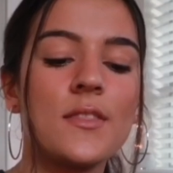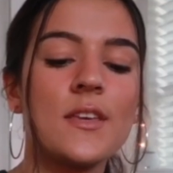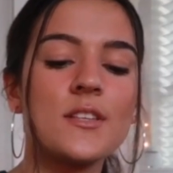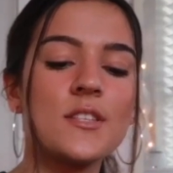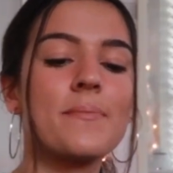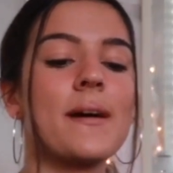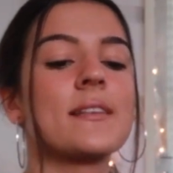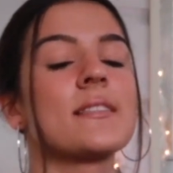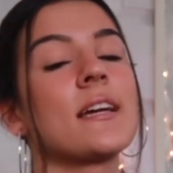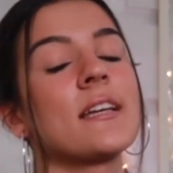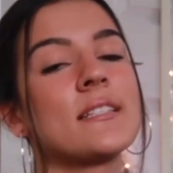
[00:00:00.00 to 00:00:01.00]
These are the best
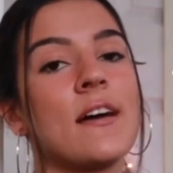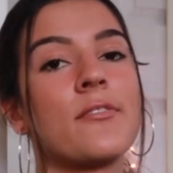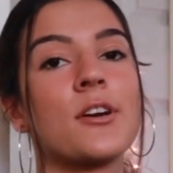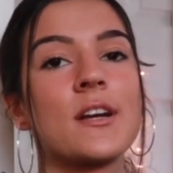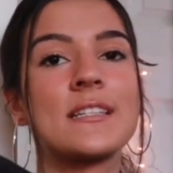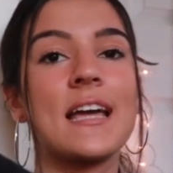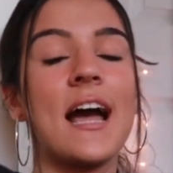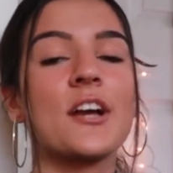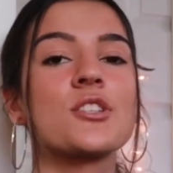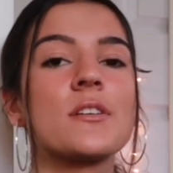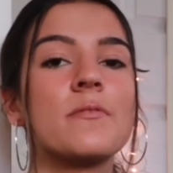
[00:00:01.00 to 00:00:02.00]
leggings ever because they
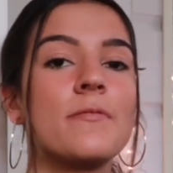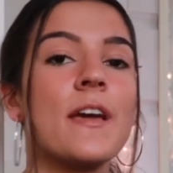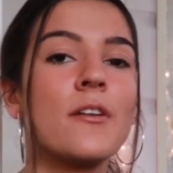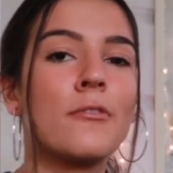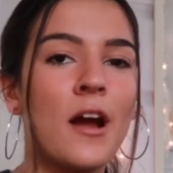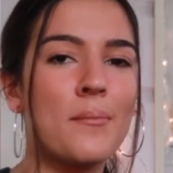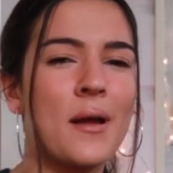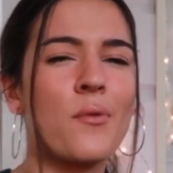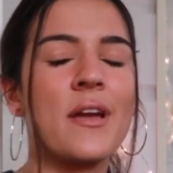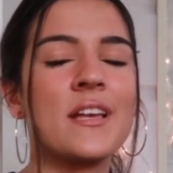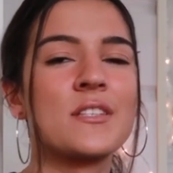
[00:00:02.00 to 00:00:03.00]
actually fit around my
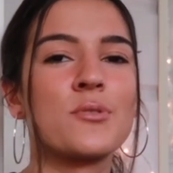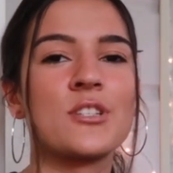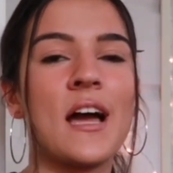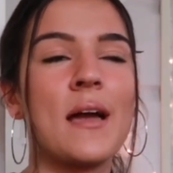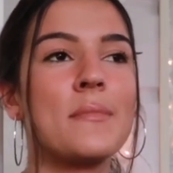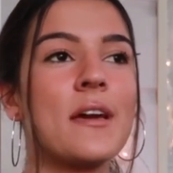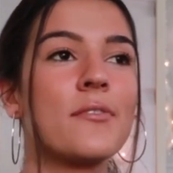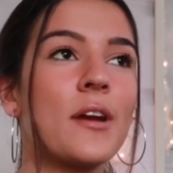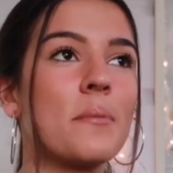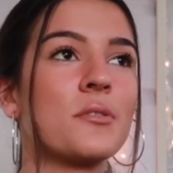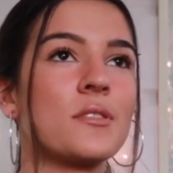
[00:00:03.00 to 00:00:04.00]
waist, which I'm never
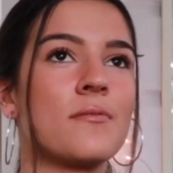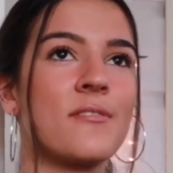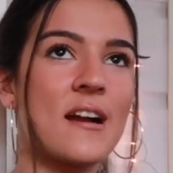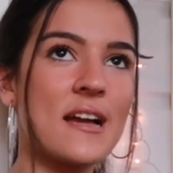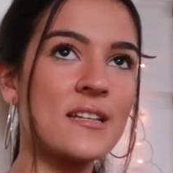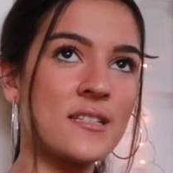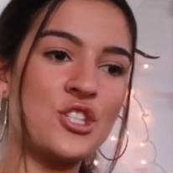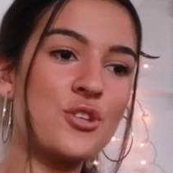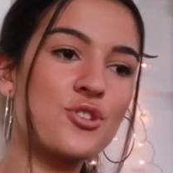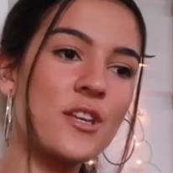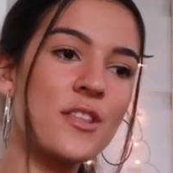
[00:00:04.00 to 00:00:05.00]
able to find.
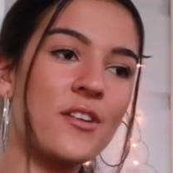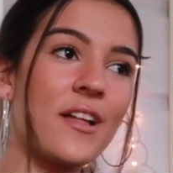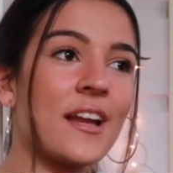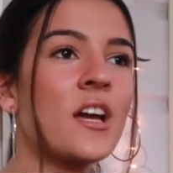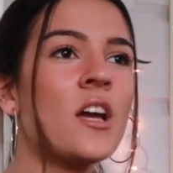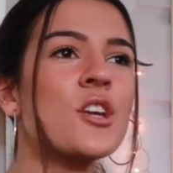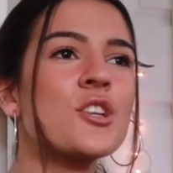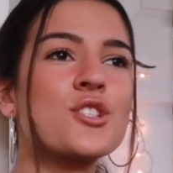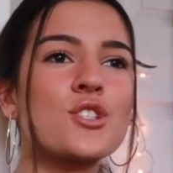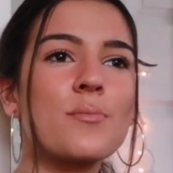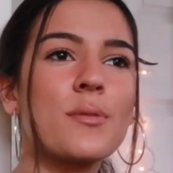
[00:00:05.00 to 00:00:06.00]
Usually they're like
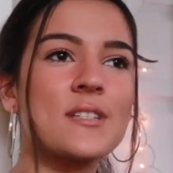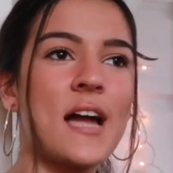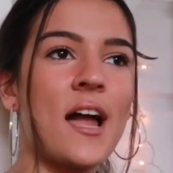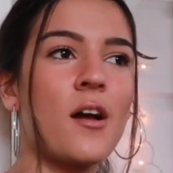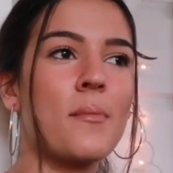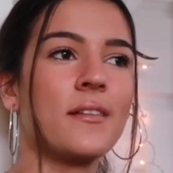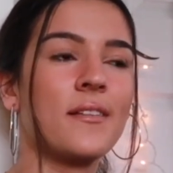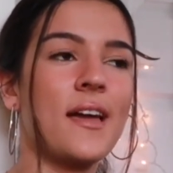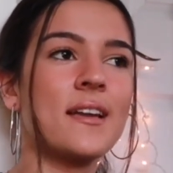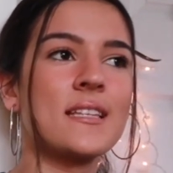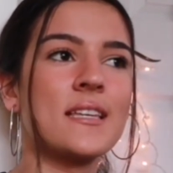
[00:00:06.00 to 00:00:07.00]
super tight on my
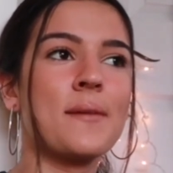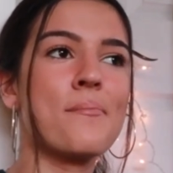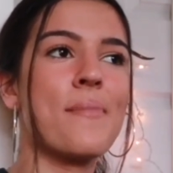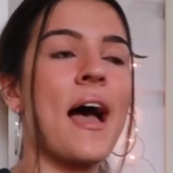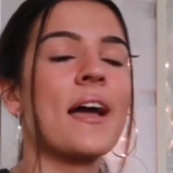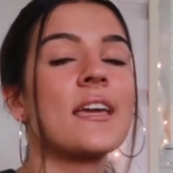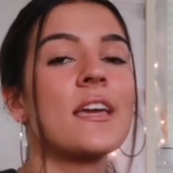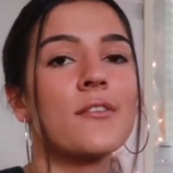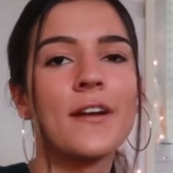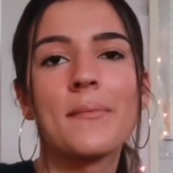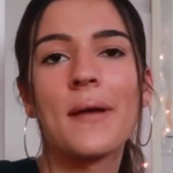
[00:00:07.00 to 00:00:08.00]
legs and then baggy
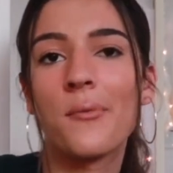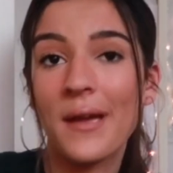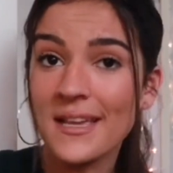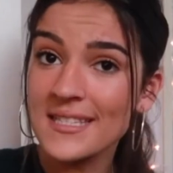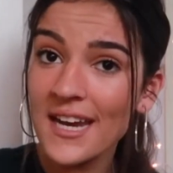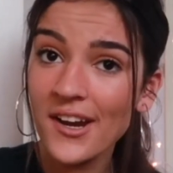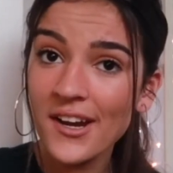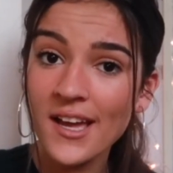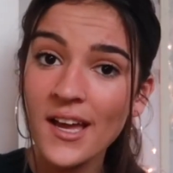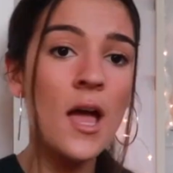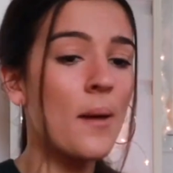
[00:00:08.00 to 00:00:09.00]
around my waist
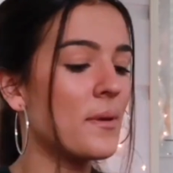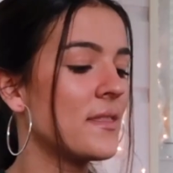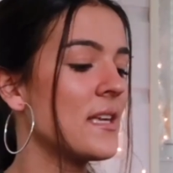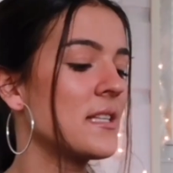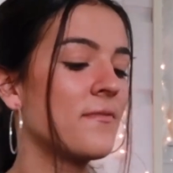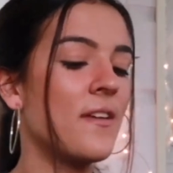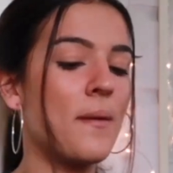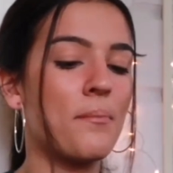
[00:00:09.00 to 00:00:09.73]
area. But these fit